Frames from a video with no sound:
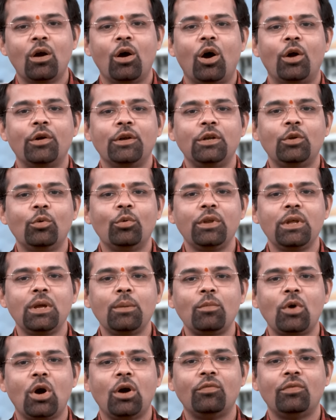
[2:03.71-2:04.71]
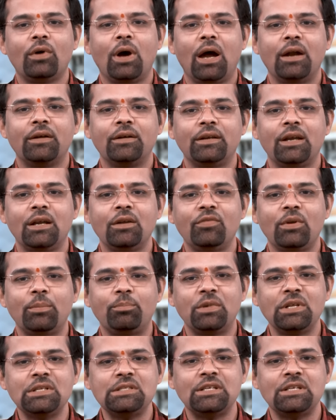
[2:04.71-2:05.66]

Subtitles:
auditorium of 150